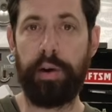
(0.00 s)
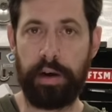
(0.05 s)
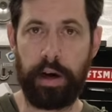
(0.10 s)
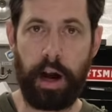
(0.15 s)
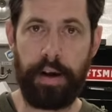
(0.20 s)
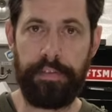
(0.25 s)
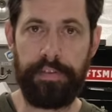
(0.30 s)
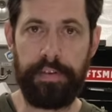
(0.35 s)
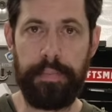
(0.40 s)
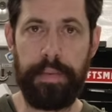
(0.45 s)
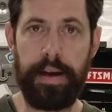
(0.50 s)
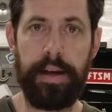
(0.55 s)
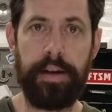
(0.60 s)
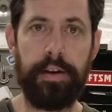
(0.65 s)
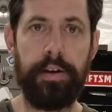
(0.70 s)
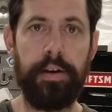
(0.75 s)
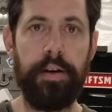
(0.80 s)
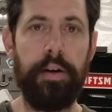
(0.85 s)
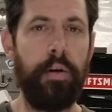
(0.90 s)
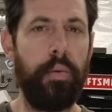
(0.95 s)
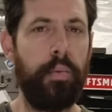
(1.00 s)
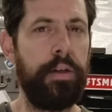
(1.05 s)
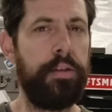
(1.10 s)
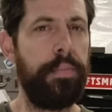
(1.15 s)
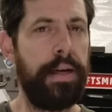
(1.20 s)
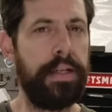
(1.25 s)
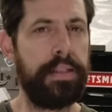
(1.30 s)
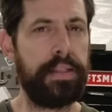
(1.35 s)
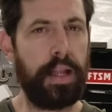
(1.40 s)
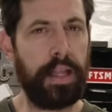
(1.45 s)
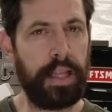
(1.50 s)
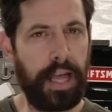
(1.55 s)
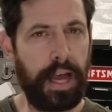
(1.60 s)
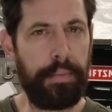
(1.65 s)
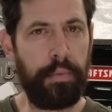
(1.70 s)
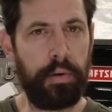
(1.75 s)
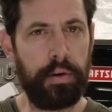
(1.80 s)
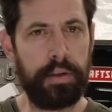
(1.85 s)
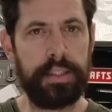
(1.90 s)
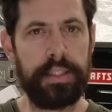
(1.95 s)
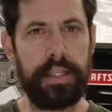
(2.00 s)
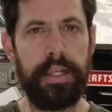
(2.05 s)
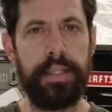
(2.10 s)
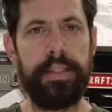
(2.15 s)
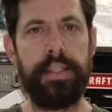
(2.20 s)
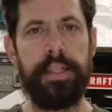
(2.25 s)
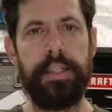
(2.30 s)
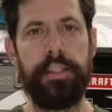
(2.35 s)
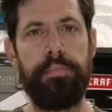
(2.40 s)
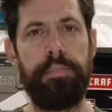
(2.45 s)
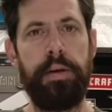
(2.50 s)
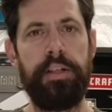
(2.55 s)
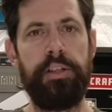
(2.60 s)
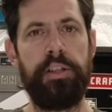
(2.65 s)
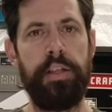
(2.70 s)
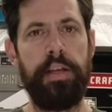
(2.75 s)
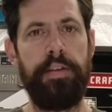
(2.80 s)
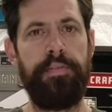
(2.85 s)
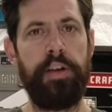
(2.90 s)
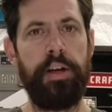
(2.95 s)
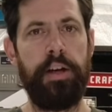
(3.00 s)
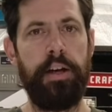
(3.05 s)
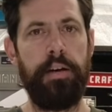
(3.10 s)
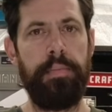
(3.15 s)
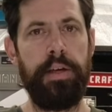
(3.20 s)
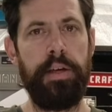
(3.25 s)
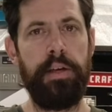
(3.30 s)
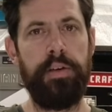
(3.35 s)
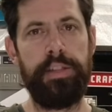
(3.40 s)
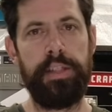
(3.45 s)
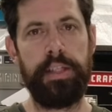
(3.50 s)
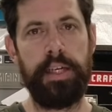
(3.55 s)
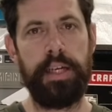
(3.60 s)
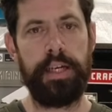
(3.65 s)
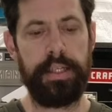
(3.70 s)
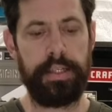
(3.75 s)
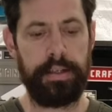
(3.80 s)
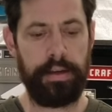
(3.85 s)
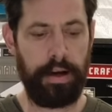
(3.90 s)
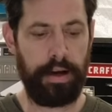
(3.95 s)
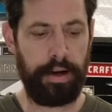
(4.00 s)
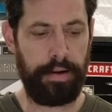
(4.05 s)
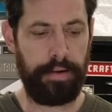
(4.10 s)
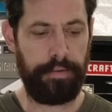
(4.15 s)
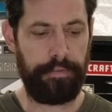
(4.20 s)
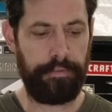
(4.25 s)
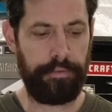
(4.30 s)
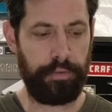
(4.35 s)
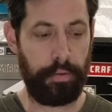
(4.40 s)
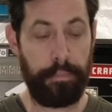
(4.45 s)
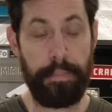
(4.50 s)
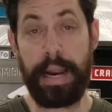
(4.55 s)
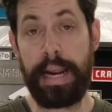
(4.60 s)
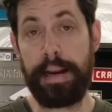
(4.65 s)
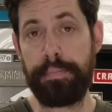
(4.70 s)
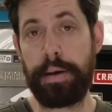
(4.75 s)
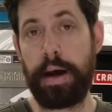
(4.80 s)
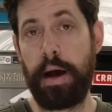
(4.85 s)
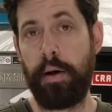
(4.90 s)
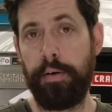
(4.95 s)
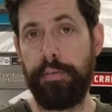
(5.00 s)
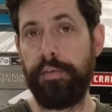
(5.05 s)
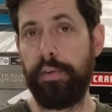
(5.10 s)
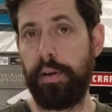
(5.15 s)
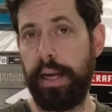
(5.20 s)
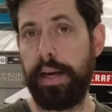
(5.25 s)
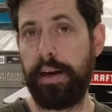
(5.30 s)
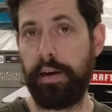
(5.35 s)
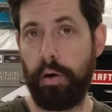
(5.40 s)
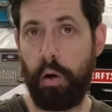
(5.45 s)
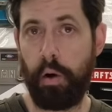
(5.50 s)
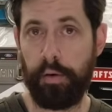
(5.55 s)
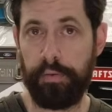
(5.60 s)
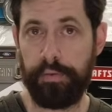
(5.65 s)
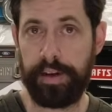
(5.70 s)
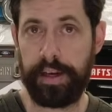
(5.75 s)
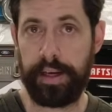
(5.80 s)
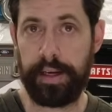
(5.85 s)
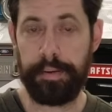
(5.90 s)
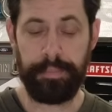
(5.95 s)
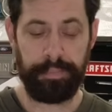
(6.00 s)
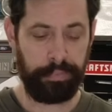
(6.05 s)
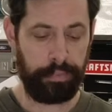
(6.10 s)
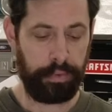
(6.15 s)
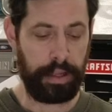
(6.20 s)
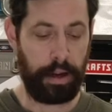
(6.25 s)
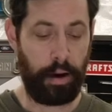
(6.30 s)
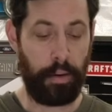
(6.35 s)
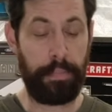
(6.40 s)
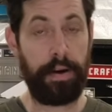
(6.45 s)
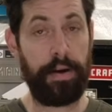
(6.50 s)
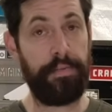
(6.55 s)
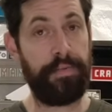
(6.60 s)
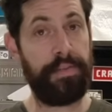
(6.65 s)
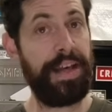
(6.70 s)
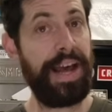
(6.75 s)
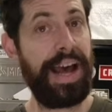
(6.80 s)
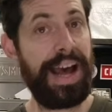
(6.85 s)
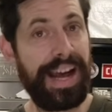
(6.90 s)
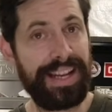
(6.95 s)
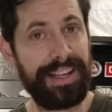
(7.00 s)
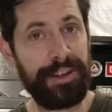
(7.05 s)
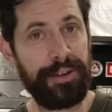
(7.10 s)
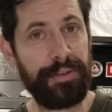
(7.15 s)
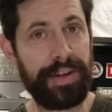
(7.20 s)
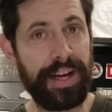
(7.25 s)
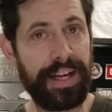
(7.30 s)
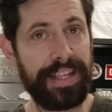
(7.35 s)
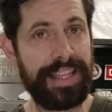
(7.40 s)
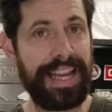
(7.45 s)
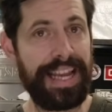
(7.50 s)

coffee maker, which makes a lot more sense, especially if you're going to be using it for main power for like an RV. Now, above that, you've got